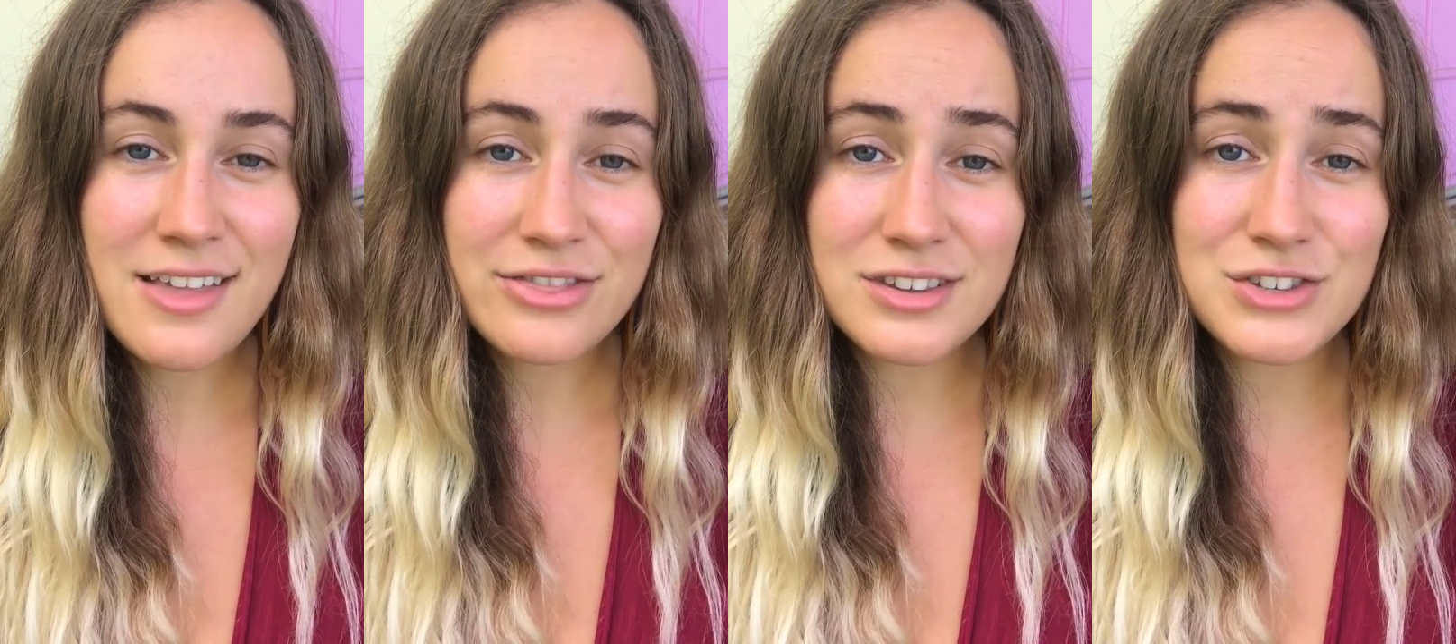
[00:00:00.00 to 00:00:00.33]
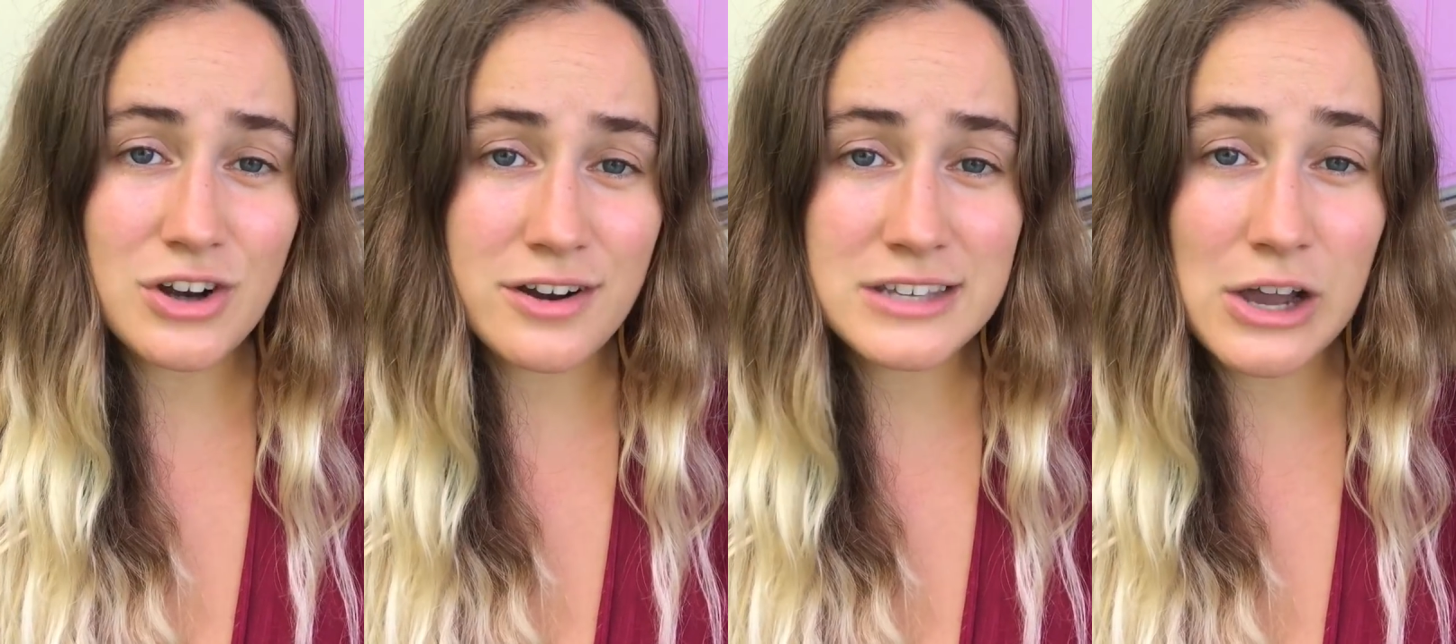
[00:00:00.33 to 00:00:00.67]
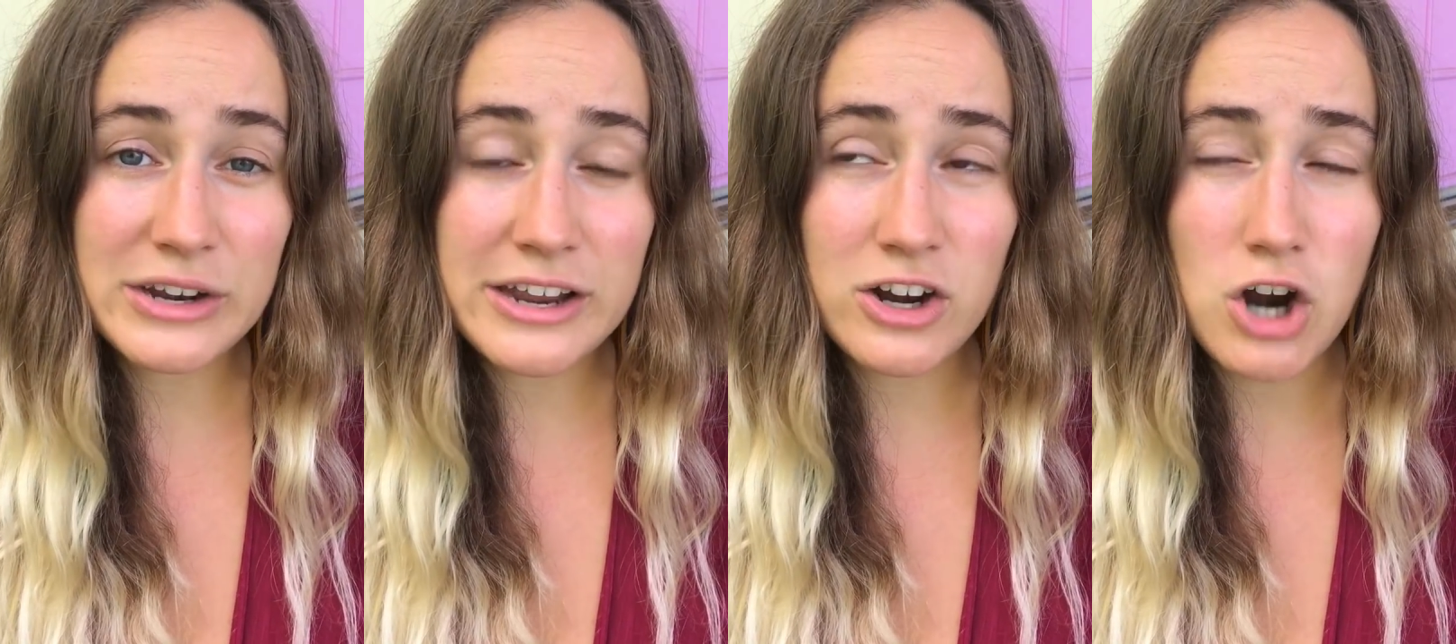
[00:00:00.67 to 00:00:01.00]
The stars
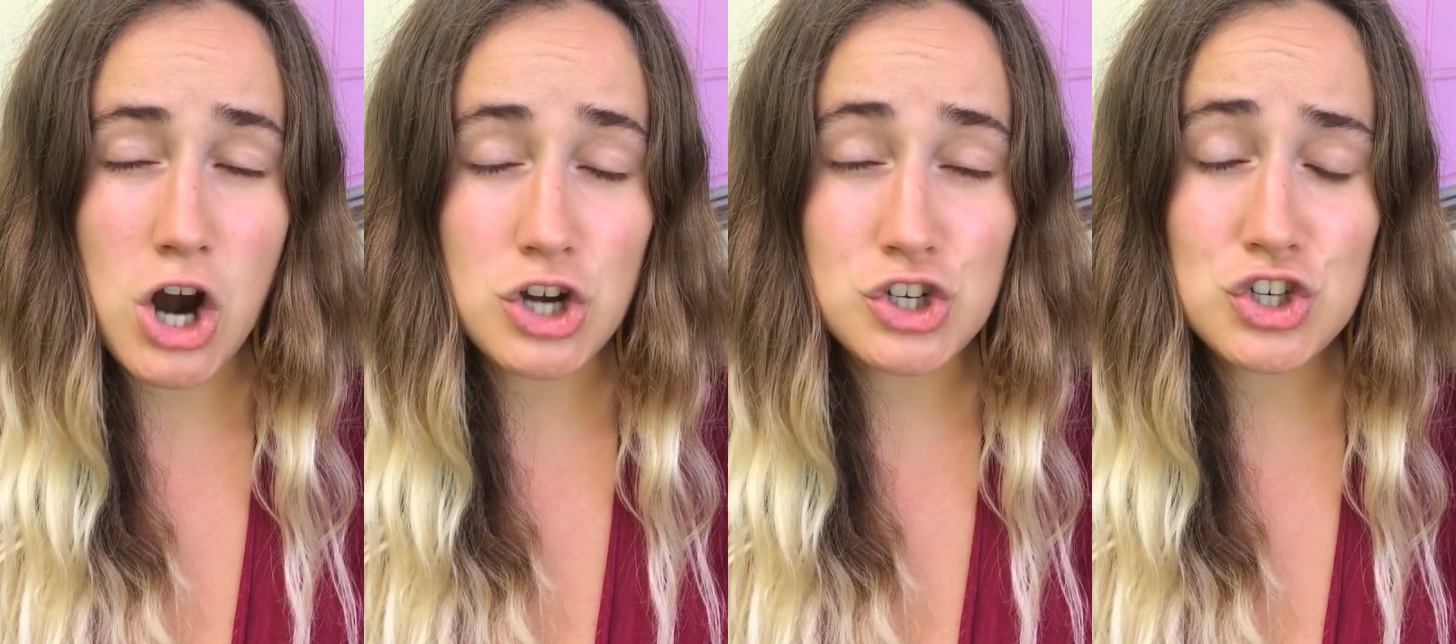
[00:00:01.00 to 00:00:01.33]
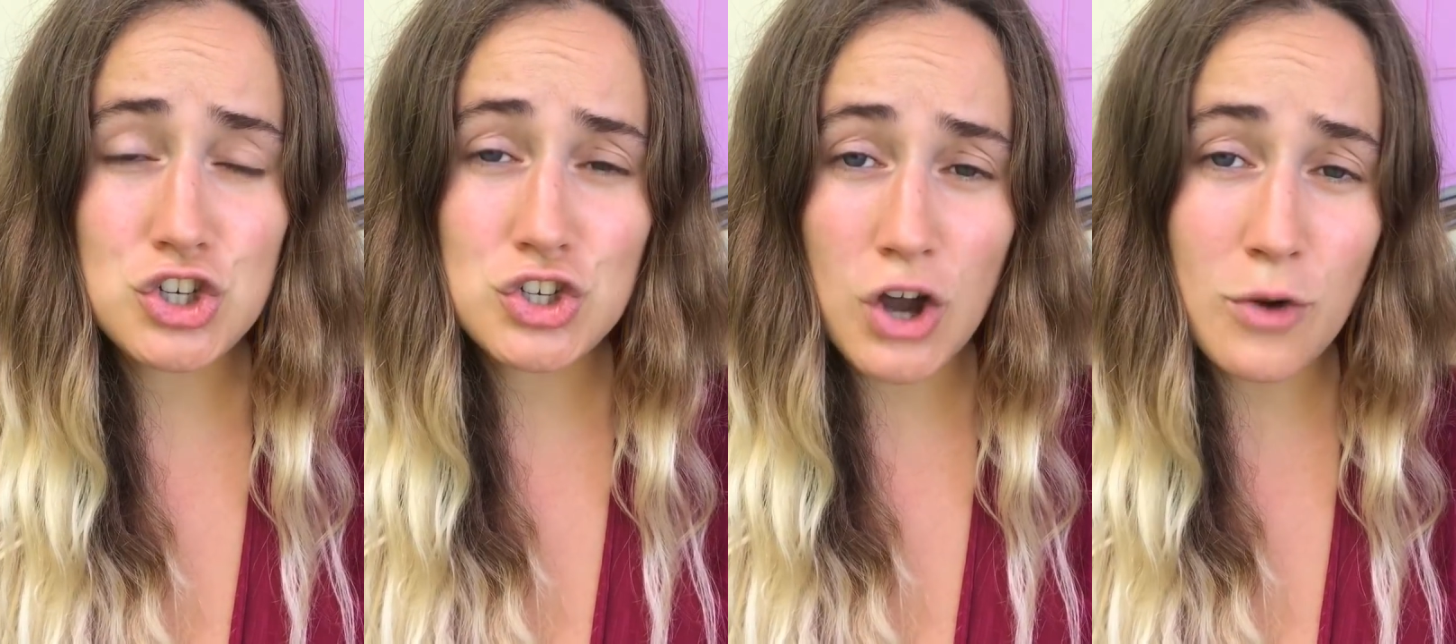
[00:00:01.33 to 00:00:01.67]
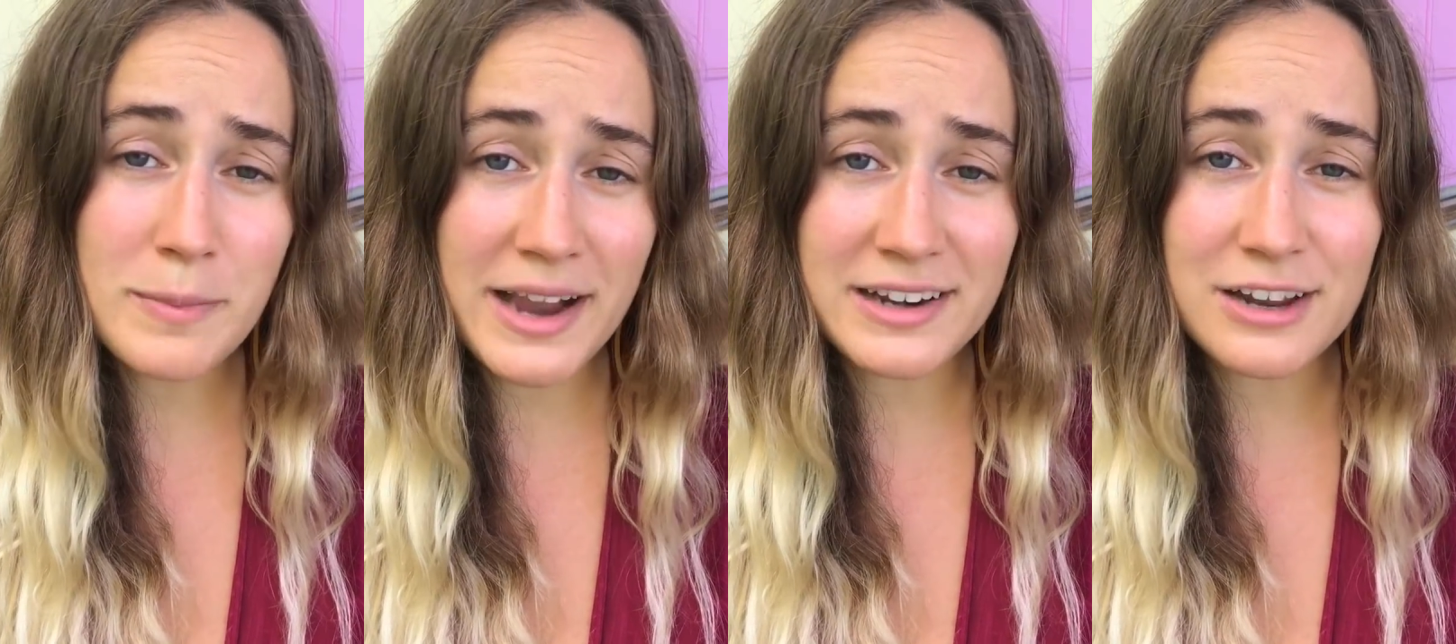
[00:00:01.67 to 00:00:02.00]
out here are
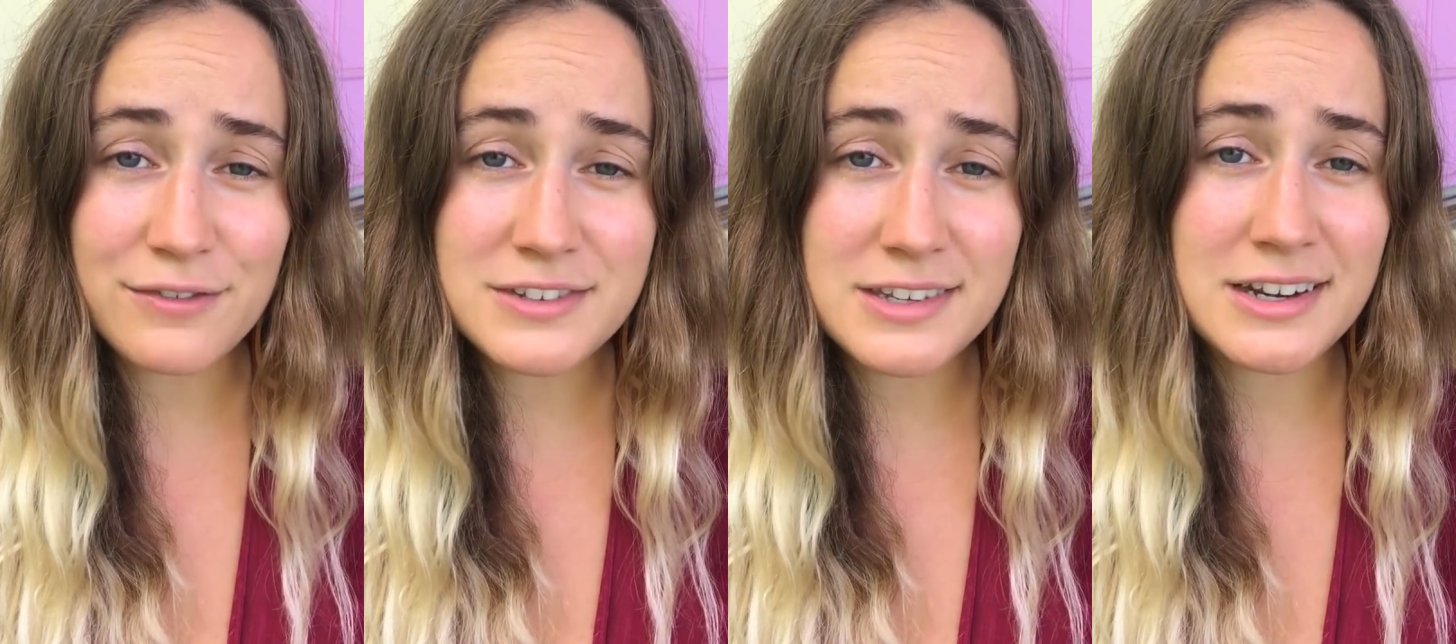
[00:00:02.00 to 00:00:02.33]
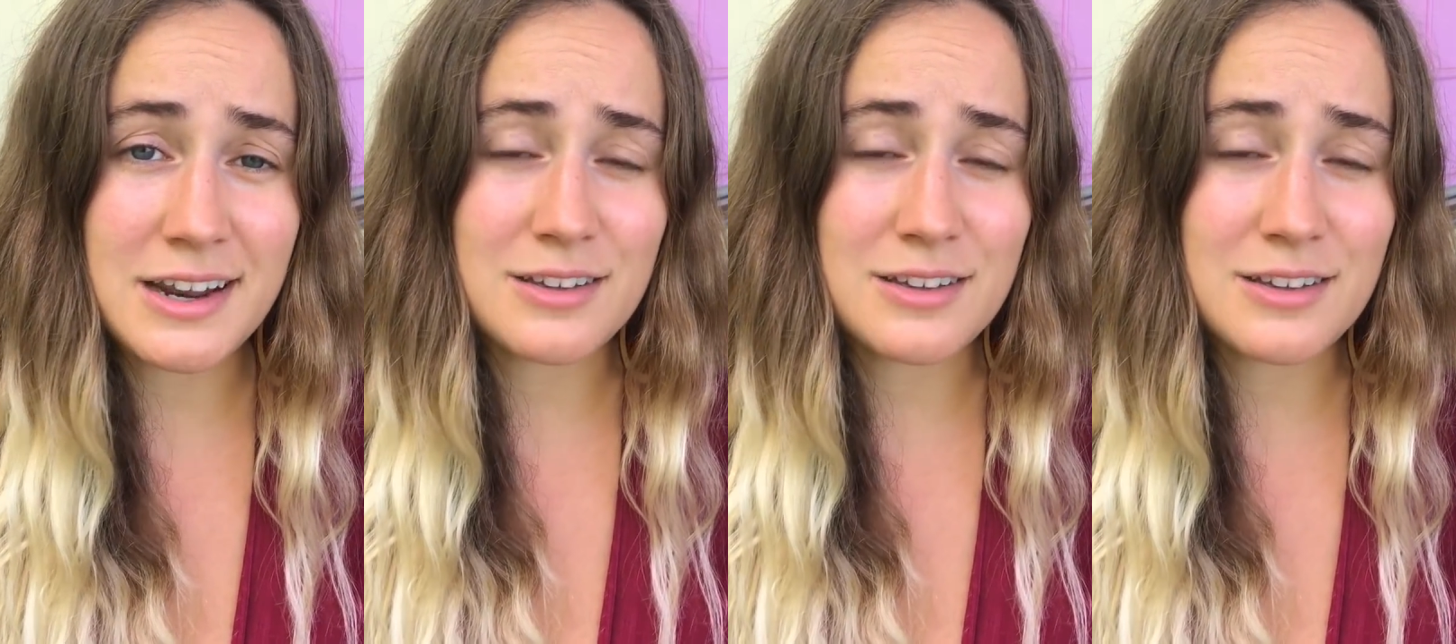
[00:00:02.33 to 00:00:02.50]
so magnificent,